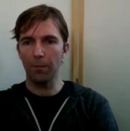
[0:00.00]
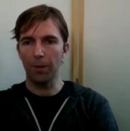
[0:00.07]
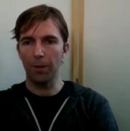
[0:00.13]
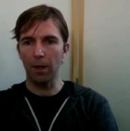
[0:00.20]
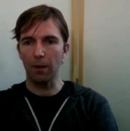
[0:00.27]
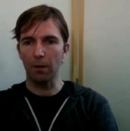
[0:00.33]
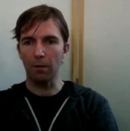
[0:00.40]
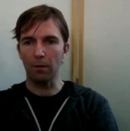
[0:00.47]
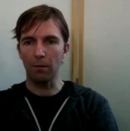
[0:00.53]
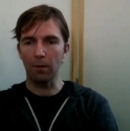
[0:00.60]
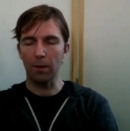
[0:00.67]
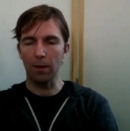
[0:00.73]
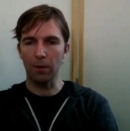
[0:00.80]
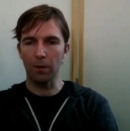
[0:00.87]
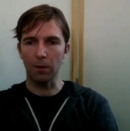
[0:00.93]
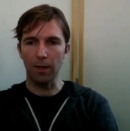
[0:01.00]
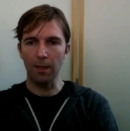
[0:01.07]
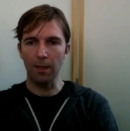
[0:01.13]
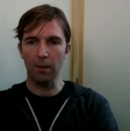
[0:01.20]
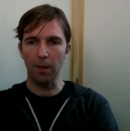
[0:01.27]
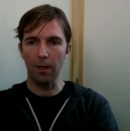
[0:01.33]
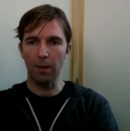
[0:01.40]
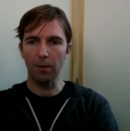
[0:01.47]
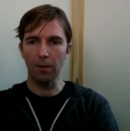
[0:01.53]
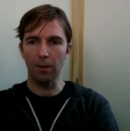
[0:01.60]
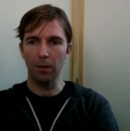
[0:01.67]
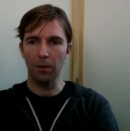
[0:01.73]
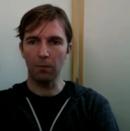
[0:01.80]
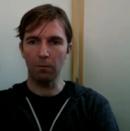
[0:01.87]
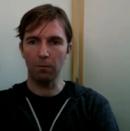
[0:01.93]
then it's less likely
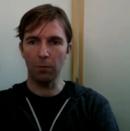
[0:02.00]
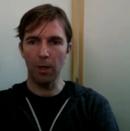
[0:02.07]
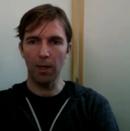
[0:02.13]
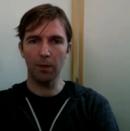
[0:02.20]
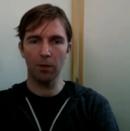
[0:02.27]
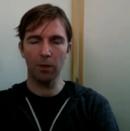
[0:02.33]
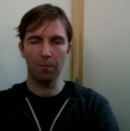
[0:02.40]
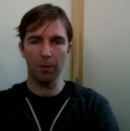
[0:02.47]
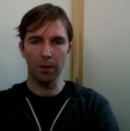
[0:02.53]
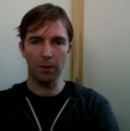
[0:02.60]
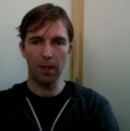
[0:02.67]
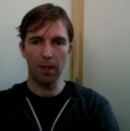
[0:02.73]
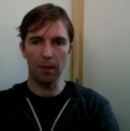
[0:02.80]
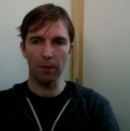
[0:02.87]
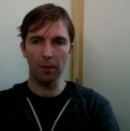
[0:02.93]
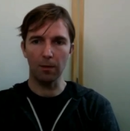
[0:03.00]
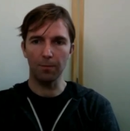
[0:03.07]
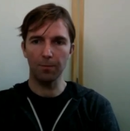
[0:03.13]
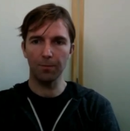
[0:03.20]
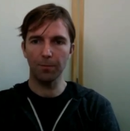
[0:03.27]
to break something delicate